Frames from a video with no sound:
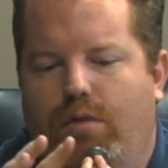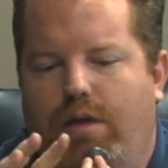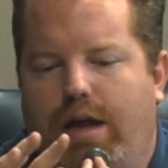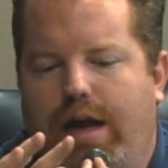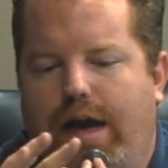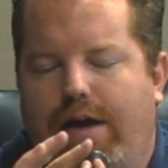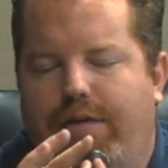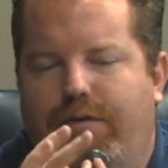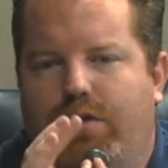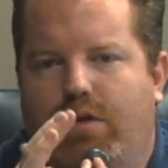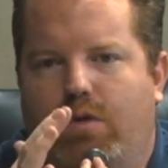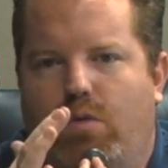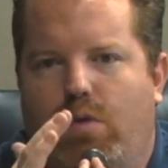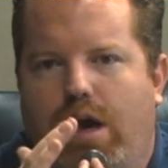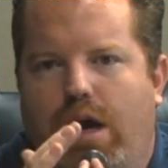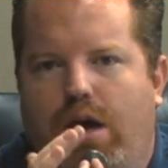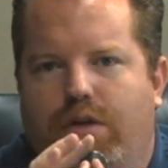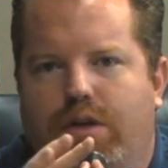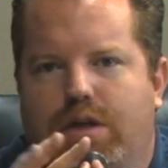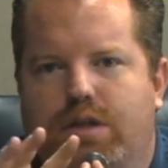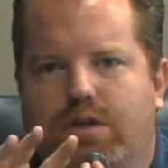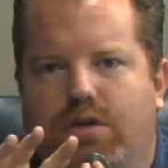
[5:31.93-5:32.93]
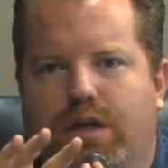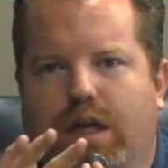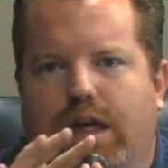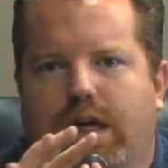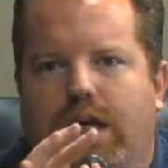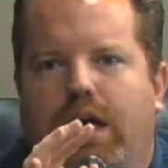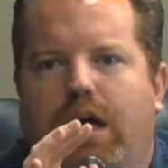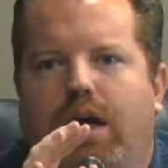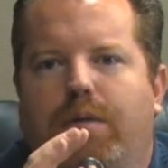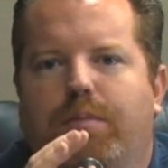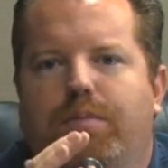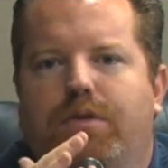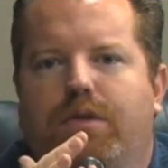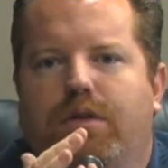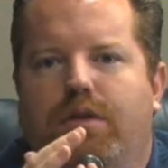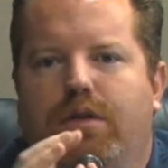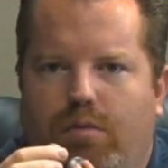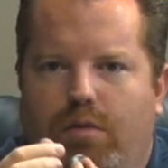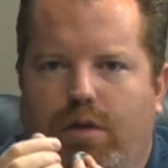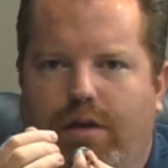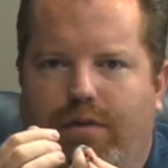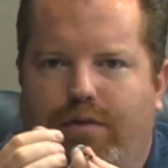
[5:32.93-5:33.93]
After a while, this will get cupped.
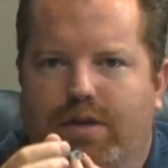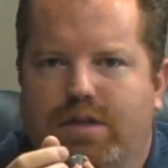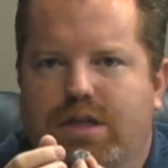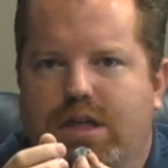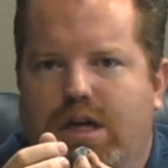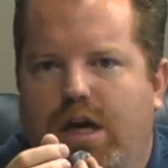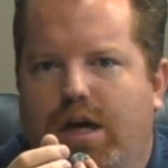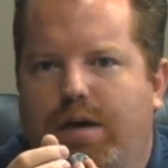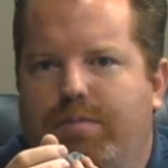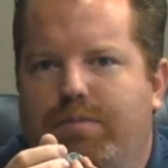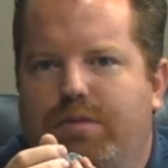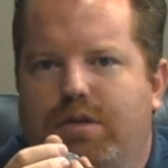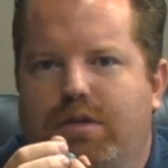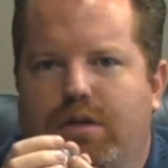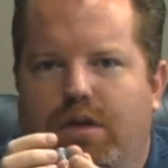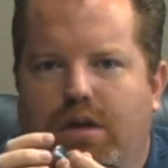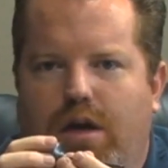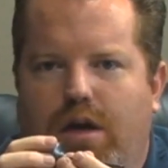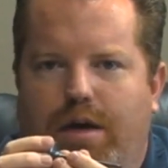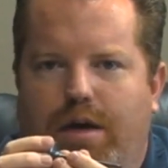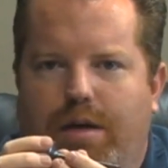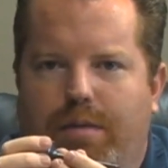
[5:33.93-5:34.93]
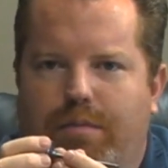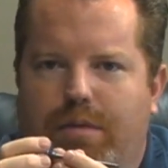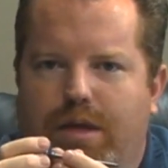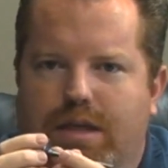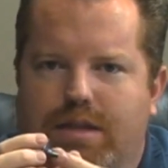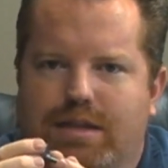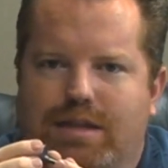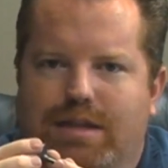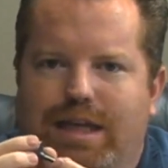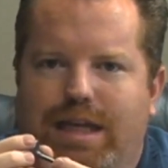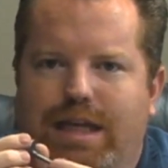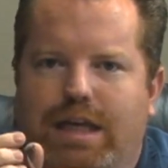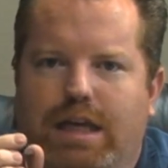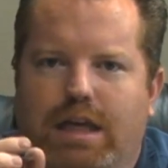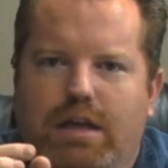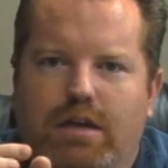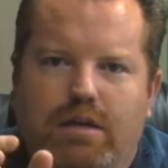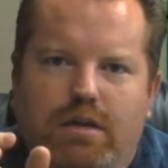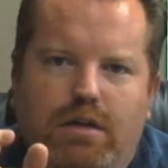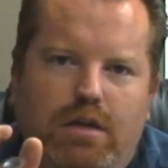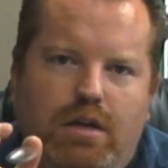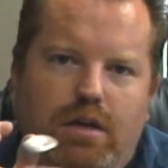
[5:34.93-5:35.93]
If it's cupped, it's
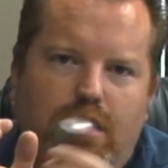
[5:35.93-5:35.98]
leaking,